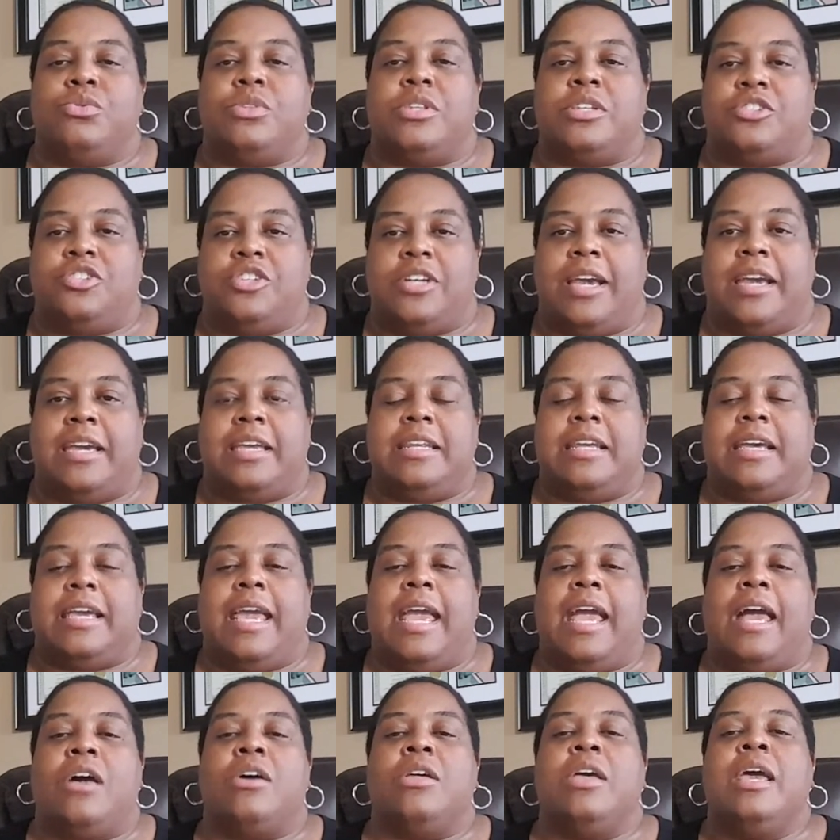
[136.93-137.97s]
the checking
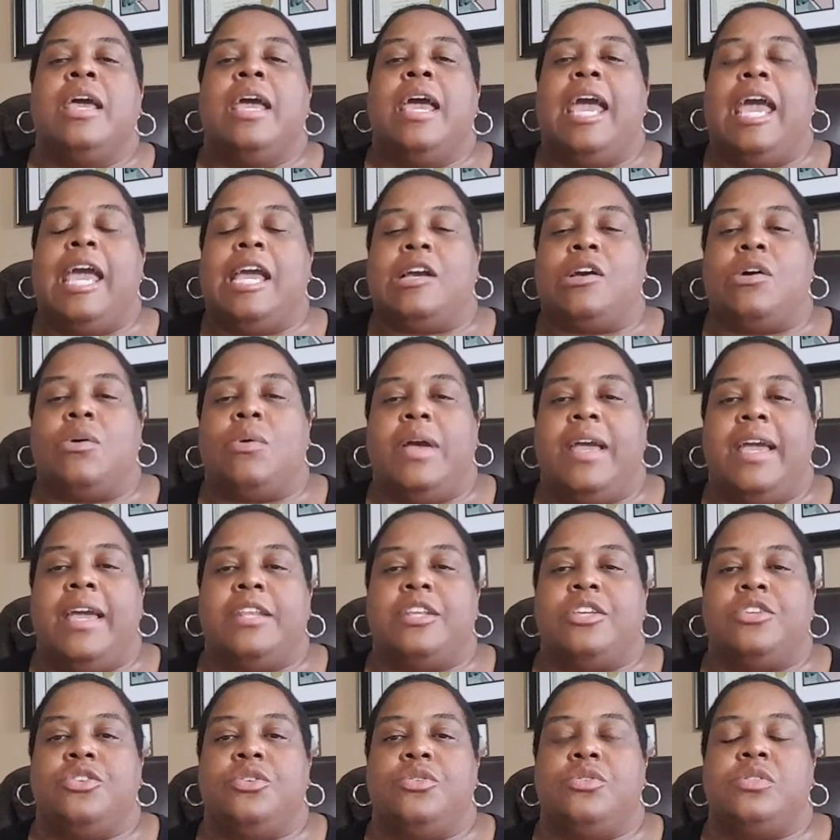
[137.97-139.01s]
account and go ahead
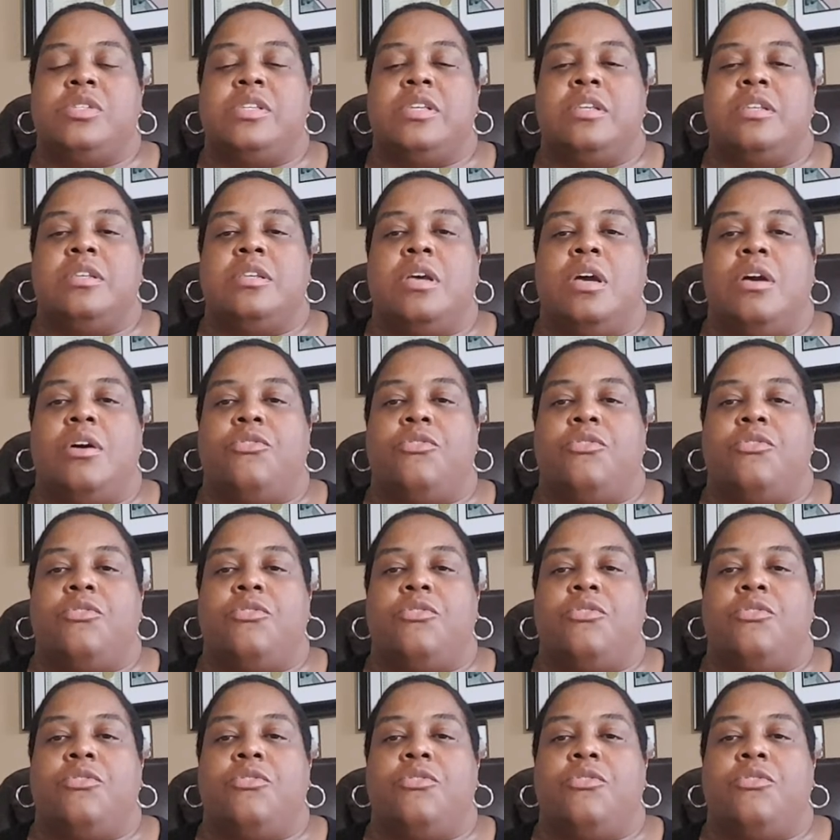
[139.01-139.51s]
and use it